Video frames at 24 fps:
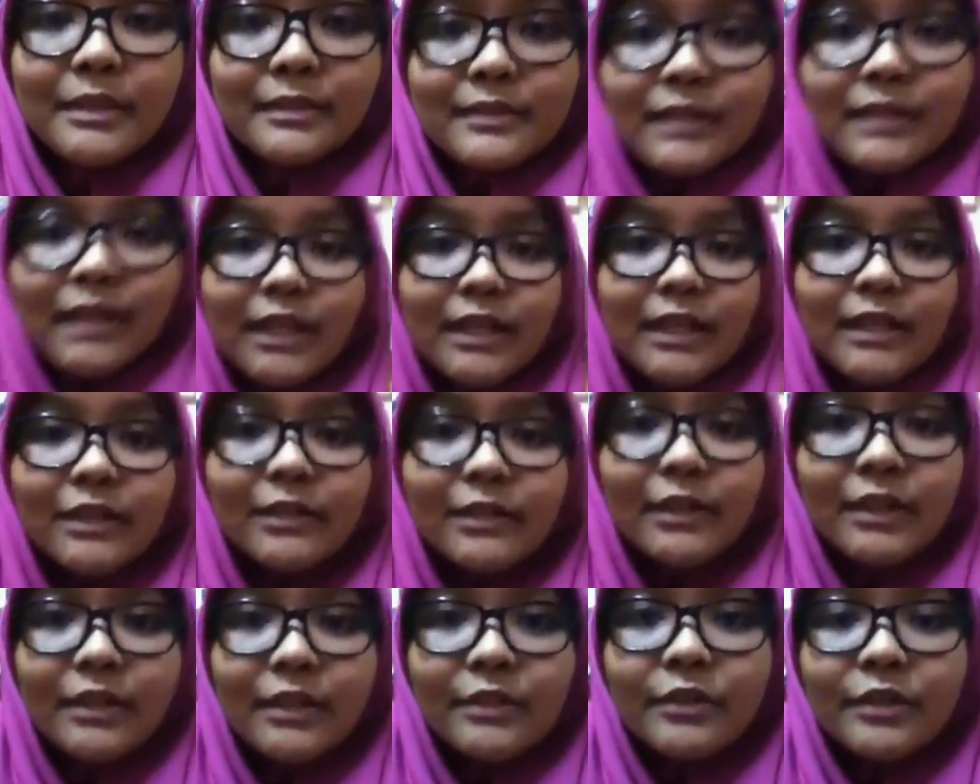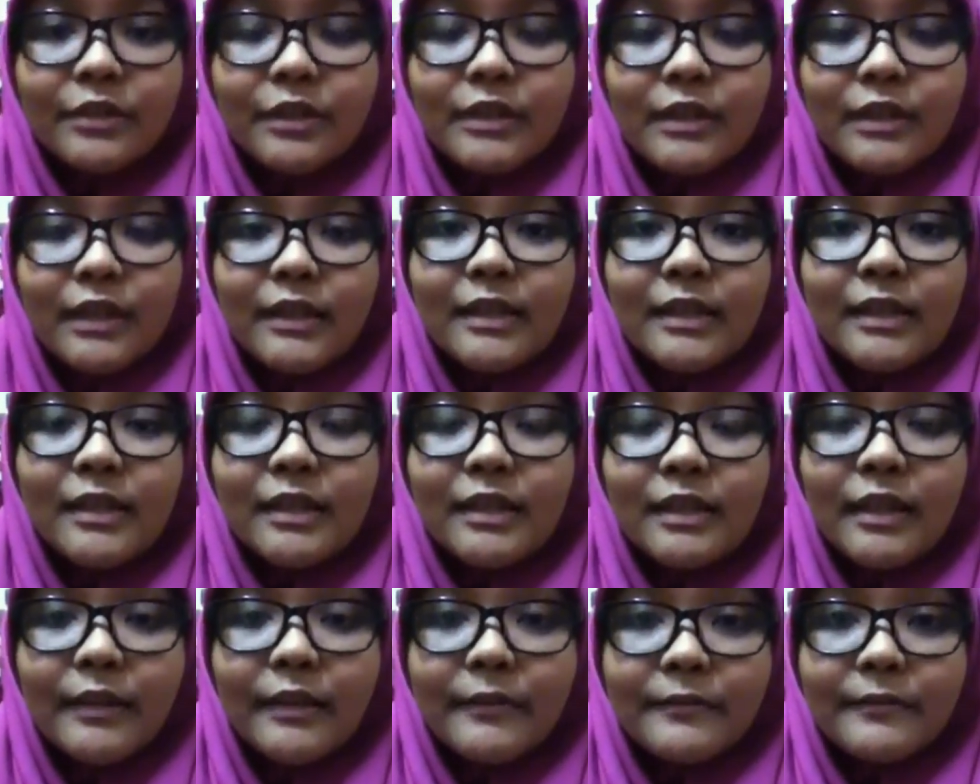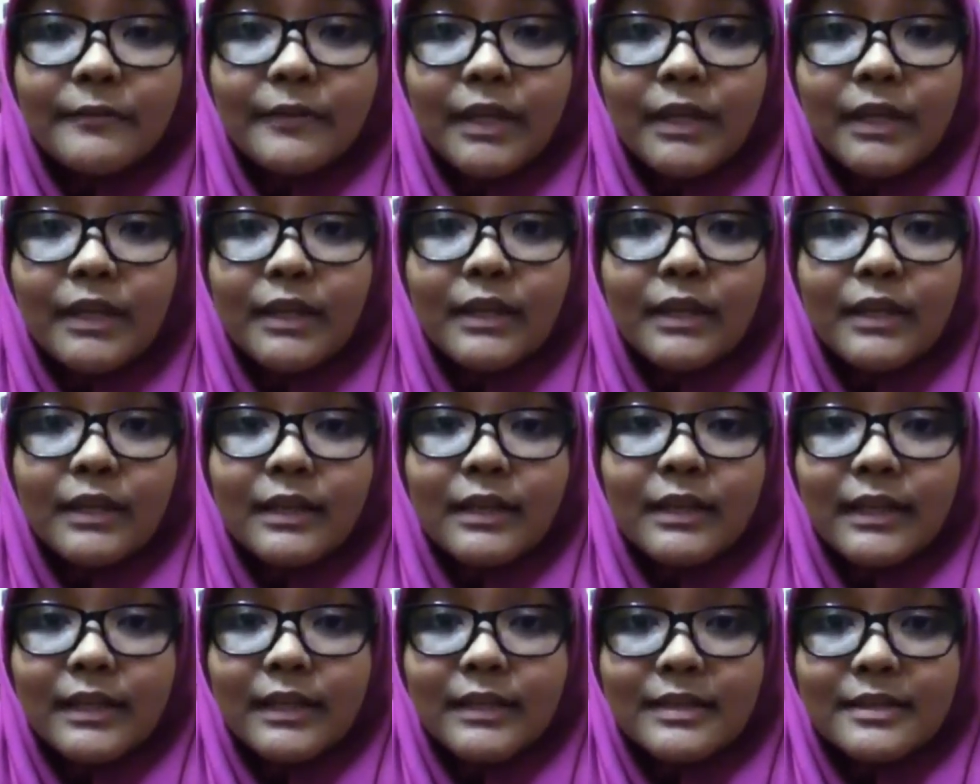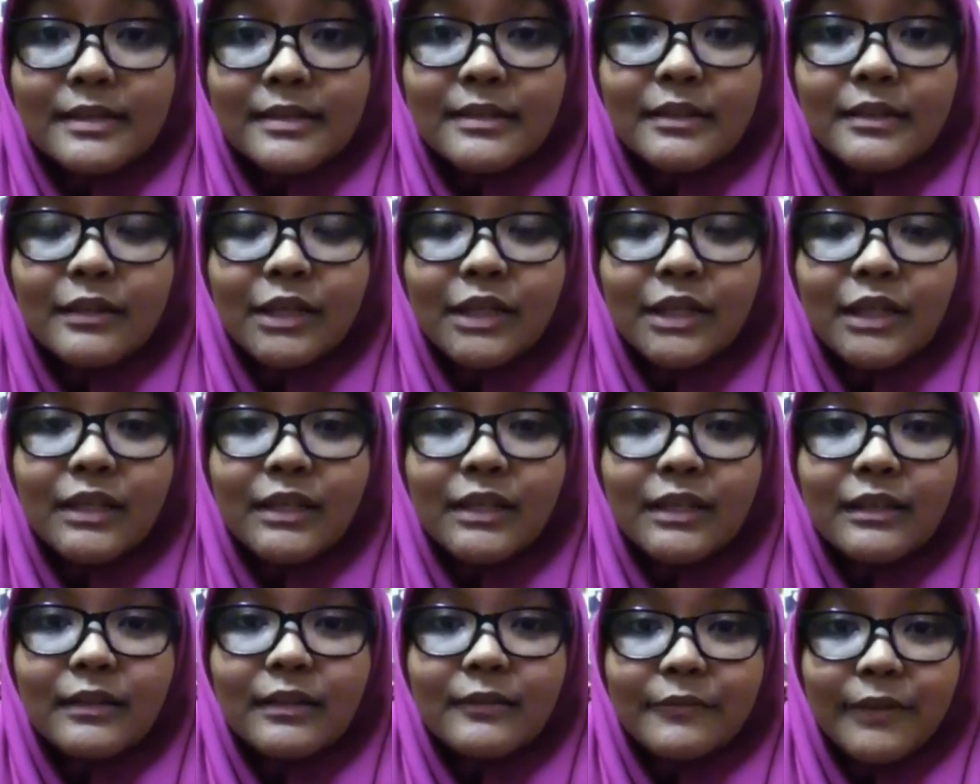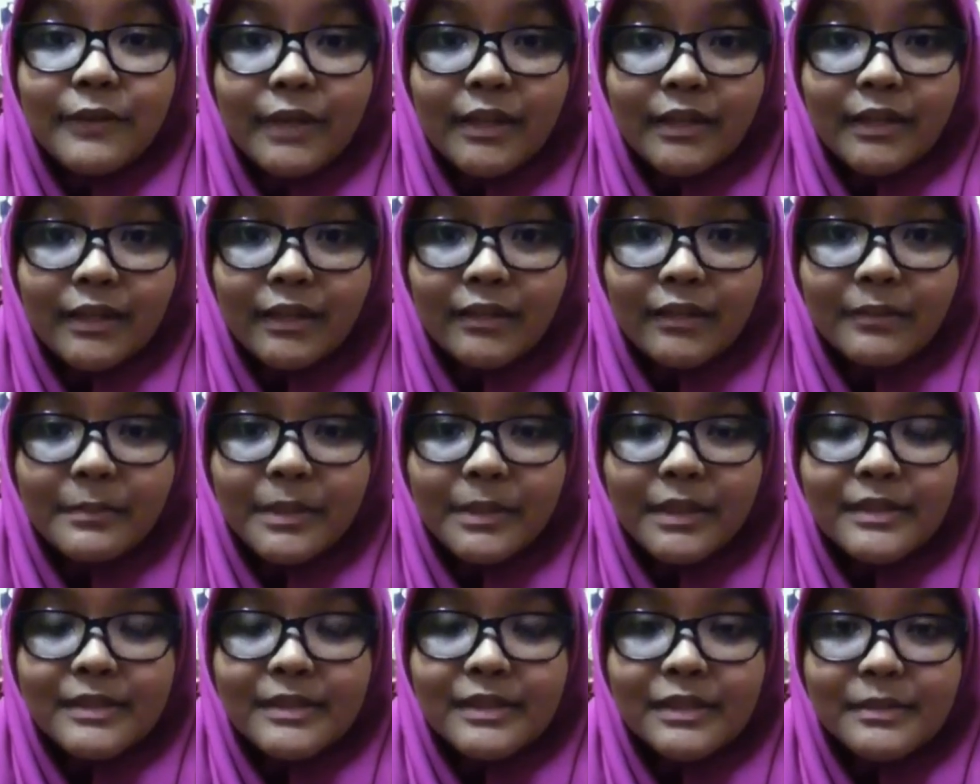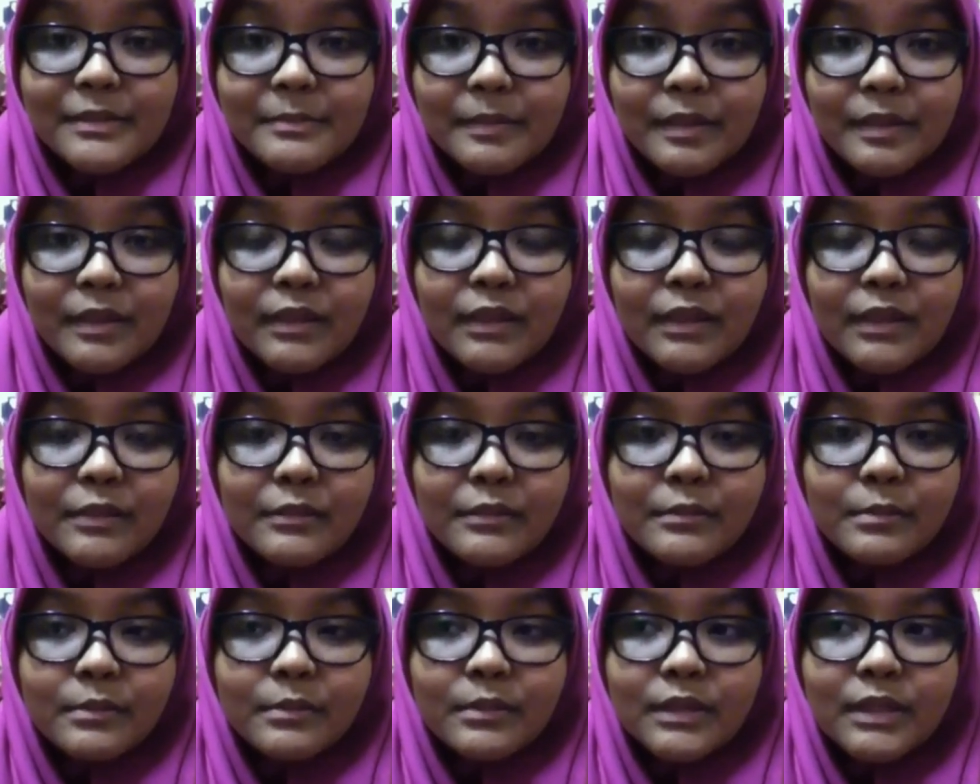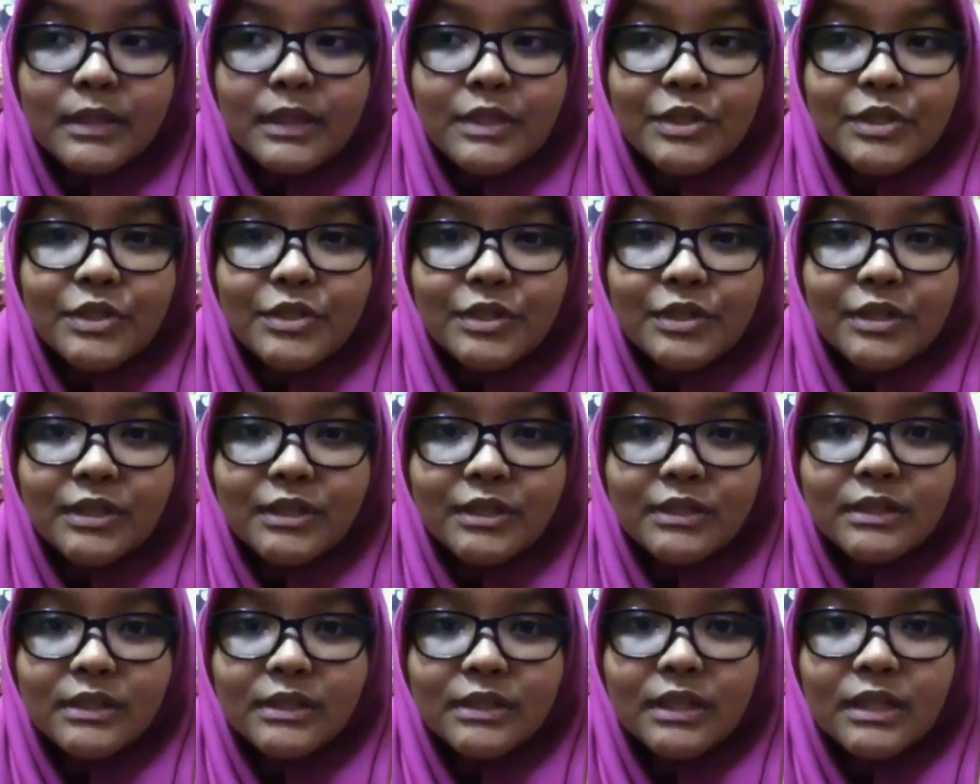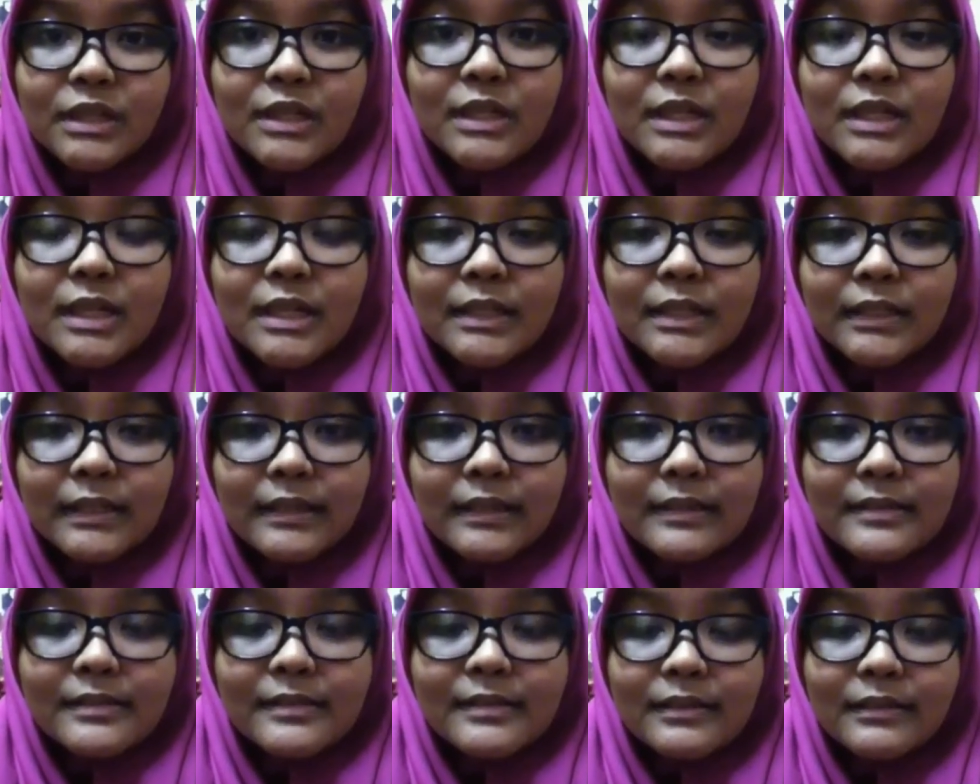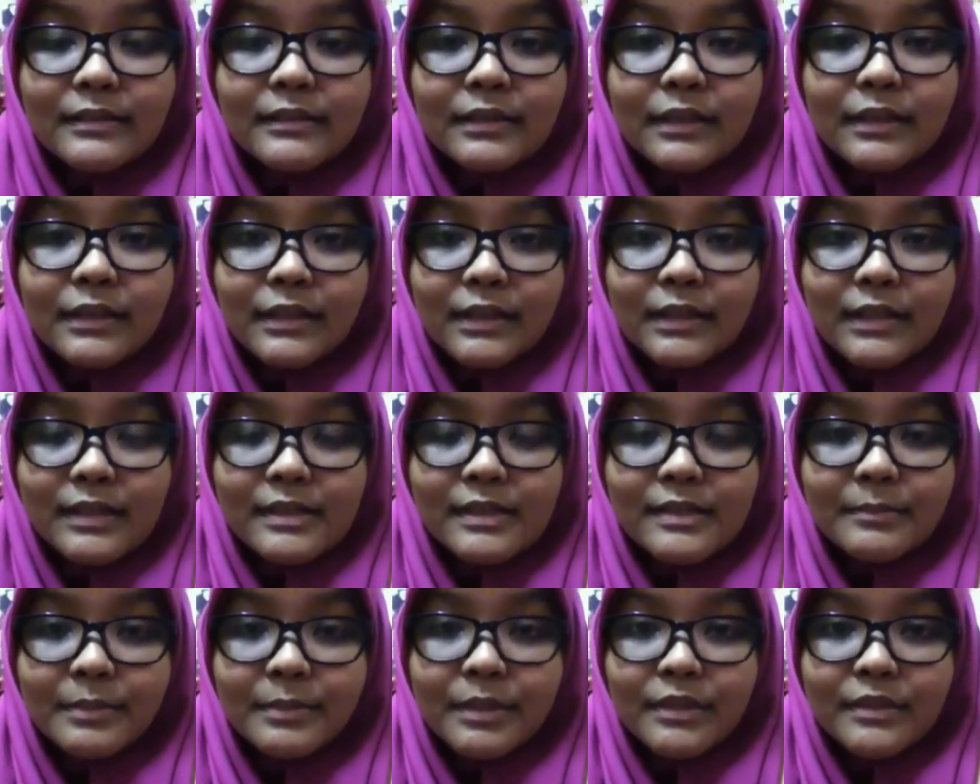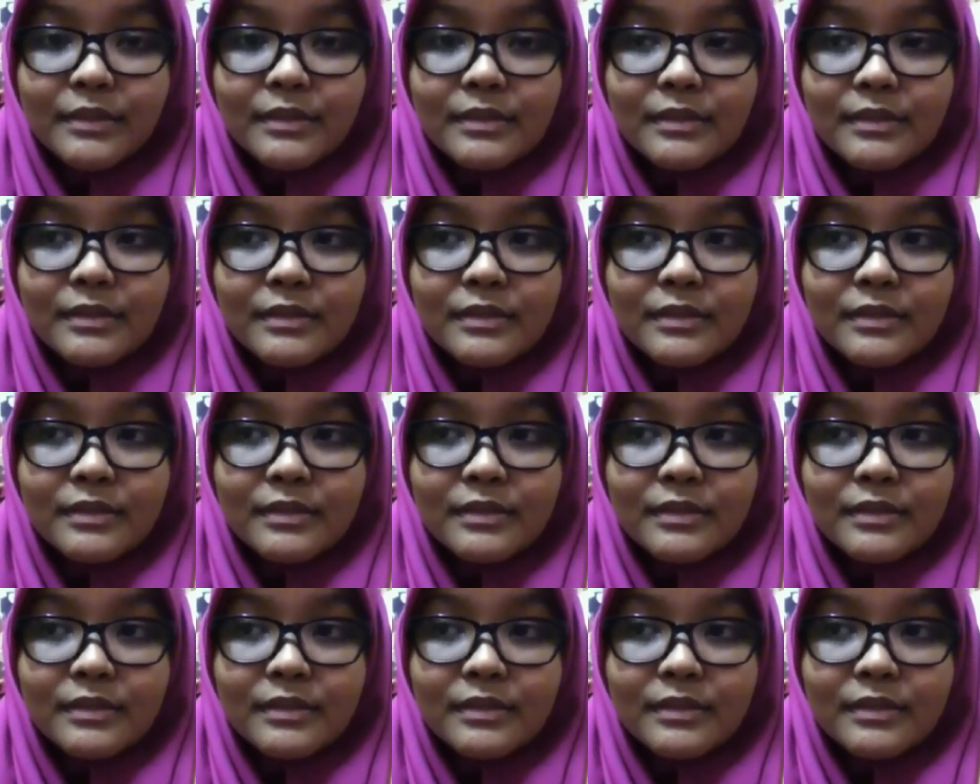I didn't have any class on Friday, because last minute our lecturer cancelled the class, because